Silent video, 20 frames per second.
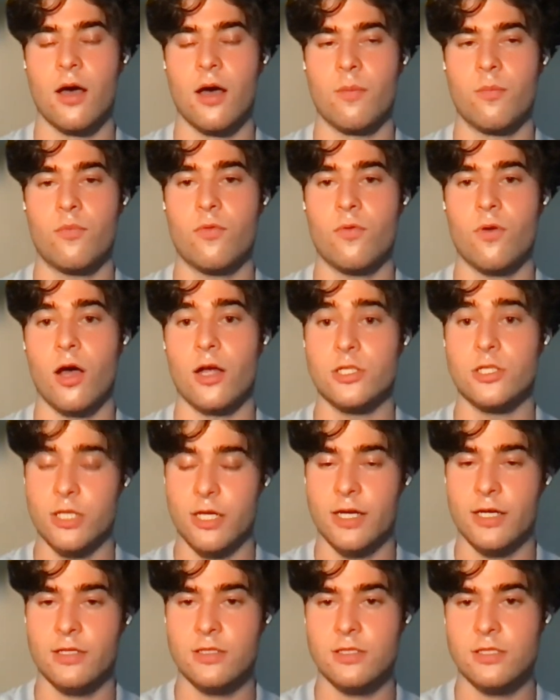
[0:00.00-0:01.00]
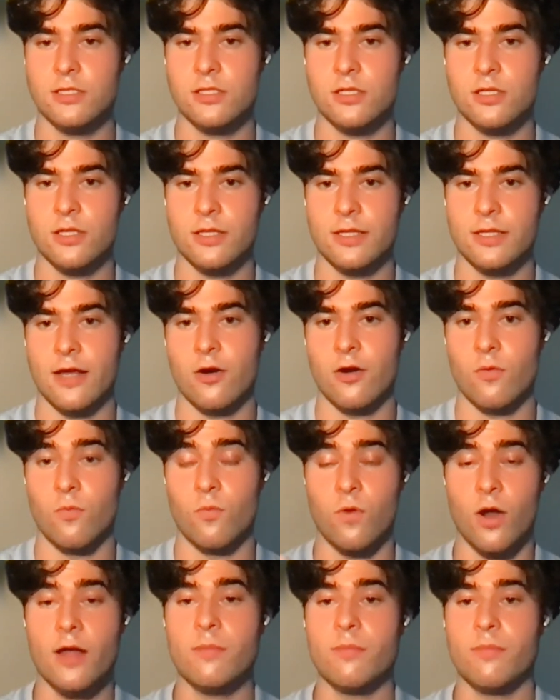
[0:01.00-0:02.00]
projects that are
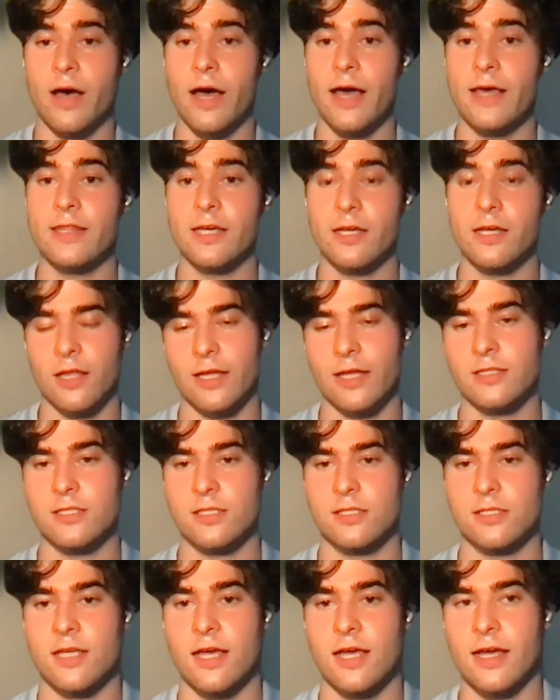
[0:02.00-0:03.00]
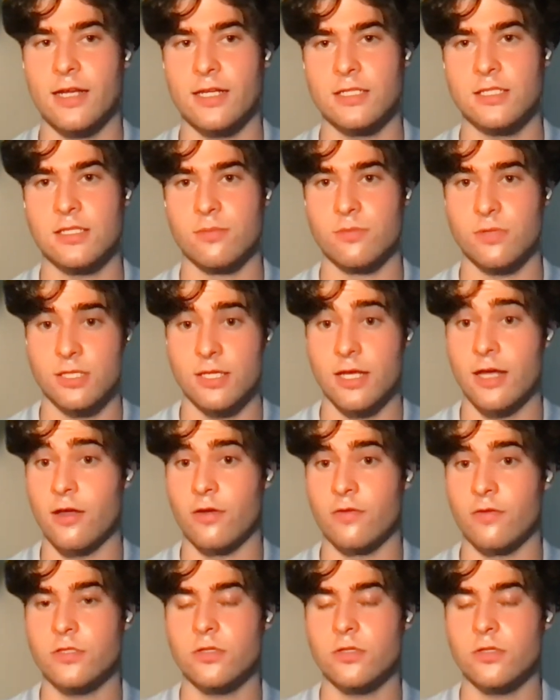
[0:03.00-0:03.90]
run by the clan societies themselves.